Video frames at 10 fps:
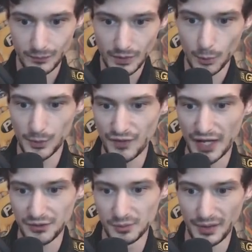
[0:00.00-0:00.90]
We
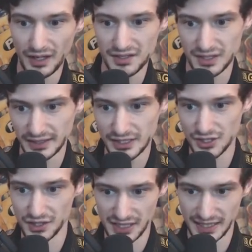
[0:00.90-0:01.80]
fought through bugs and
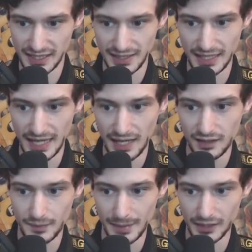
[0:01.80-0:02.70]
glitches to get to the end
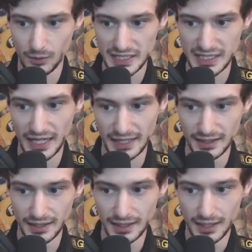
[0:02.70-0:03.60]
of the main quest line.
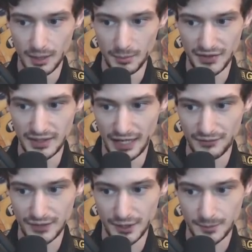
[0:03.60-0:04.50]
But then
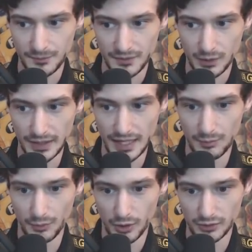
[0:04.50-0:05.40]
after, we
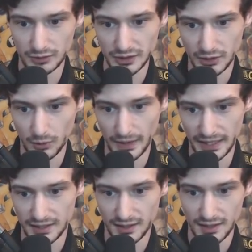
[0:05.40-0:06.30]
got bored really
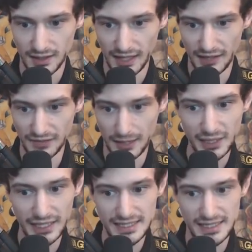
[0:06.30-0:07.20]
quick. Have not
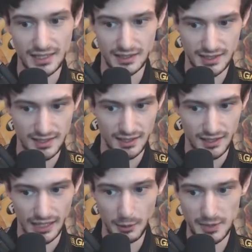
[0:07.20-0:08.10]
played since.
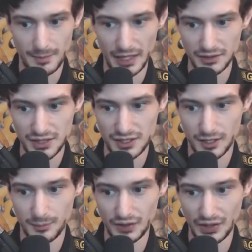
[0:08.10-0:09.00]
I was about to
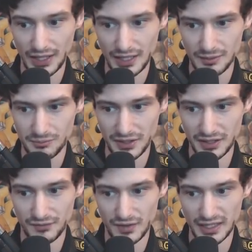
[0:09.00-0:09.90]
start playing, but then
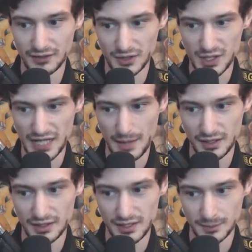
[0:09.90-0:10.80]
the Fallout first happened,